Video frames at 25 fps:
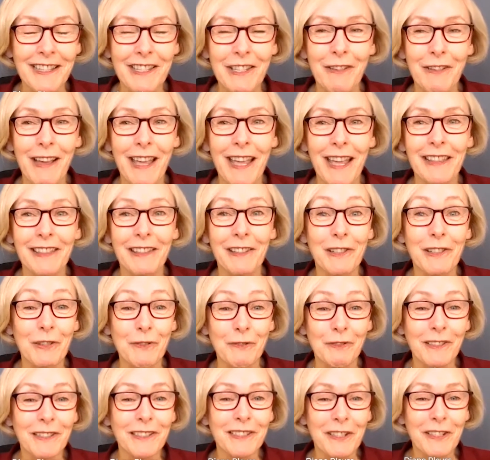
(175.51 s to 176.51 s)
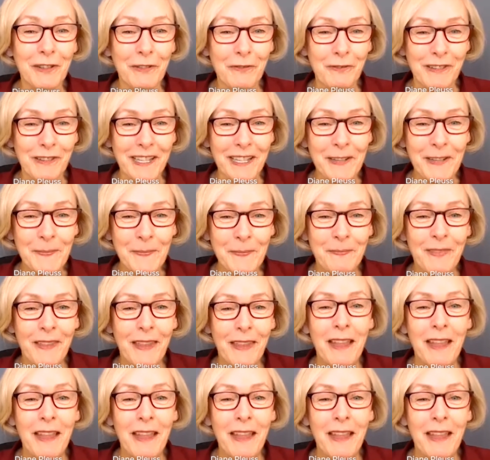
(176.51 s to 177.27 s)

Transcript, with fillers: So I had the dual degree,